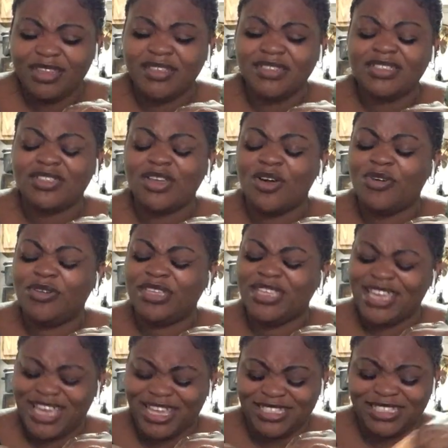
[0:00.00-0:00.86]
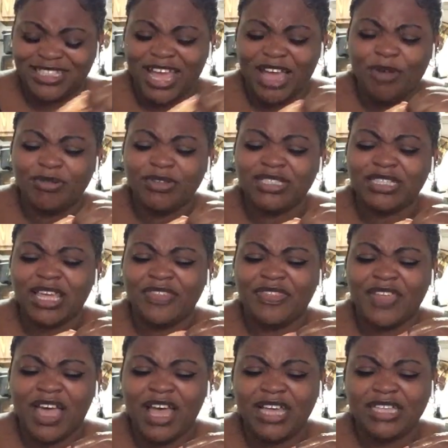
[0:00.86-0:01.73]
So yes, I was at
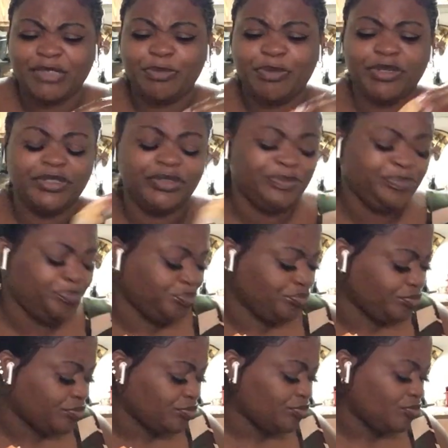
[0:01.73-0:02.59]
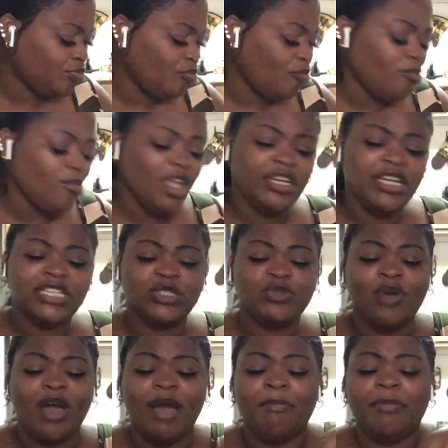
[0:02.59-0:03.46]
the hospital. They
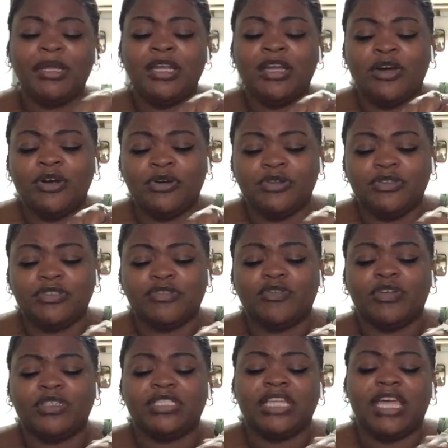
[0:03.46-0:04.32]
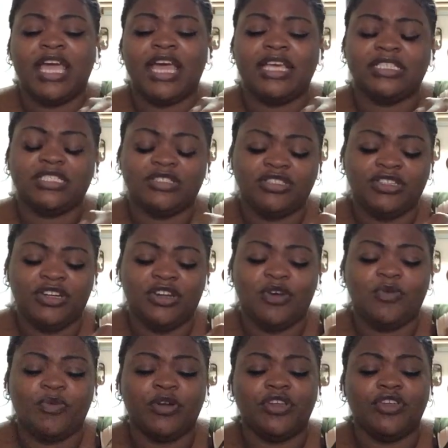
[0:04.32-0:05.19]
swabbed my nose. Of course, they asked, you know,
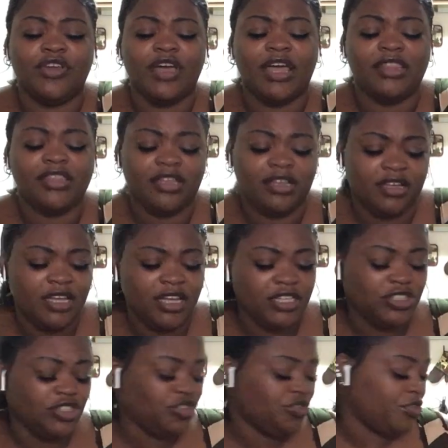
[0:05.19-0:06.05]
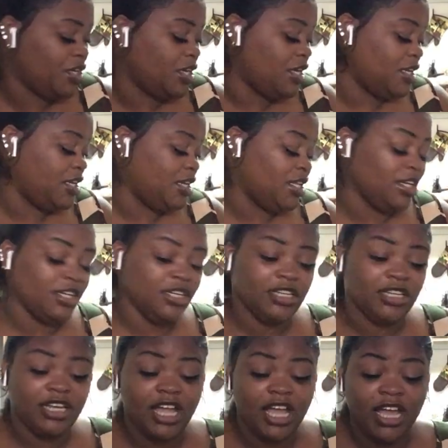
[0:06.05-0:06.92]
where you got the country, da da
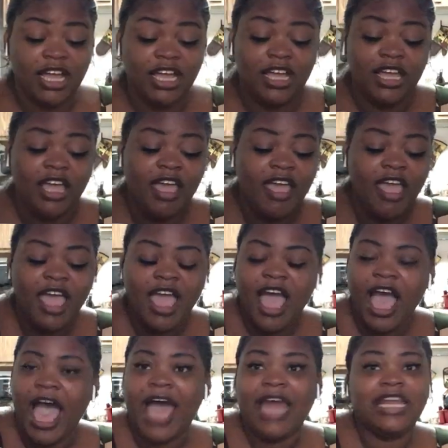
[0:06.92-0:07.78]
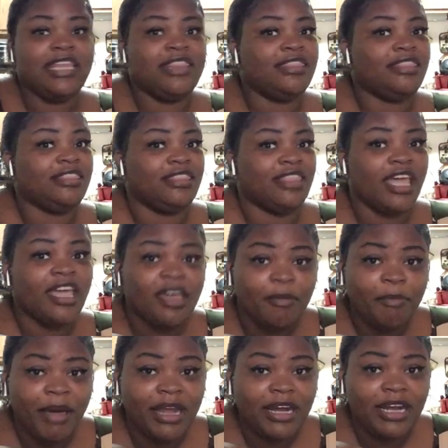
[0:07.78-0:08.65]
da da. I didn't think
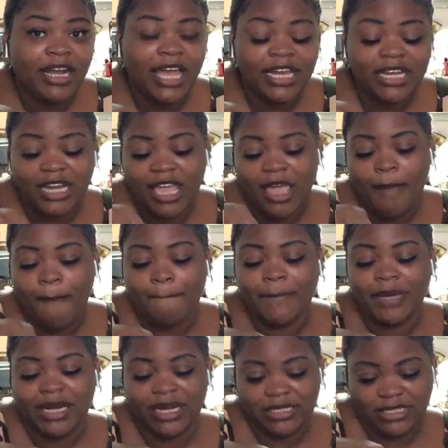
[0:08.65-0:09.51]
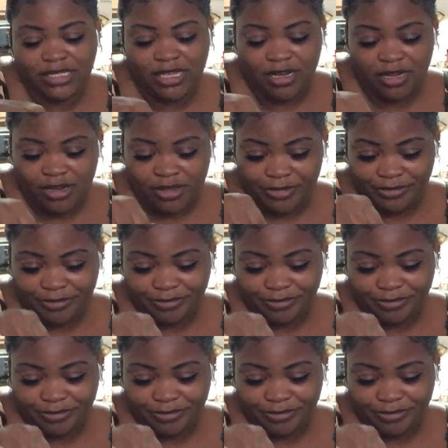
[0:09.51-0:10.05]
about it like that, but I said no.